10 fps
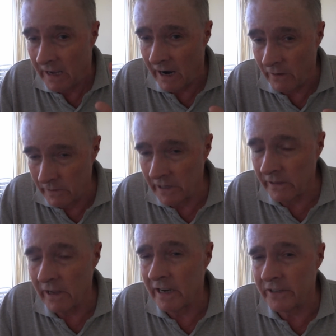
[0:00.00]
I
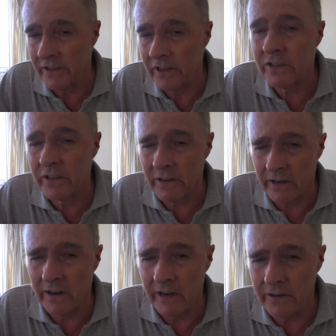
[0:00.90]
realised that it's not
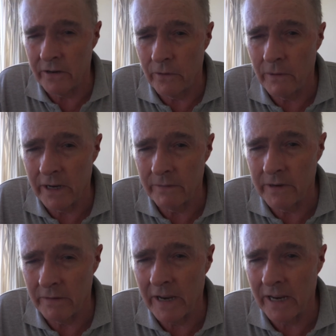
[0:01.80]
an ideal way
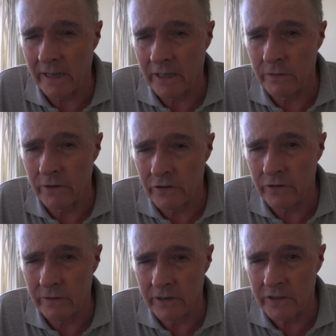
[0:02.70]
of handling your
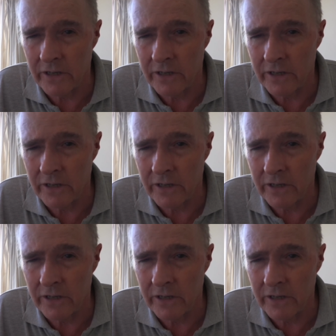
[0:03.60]
insurance.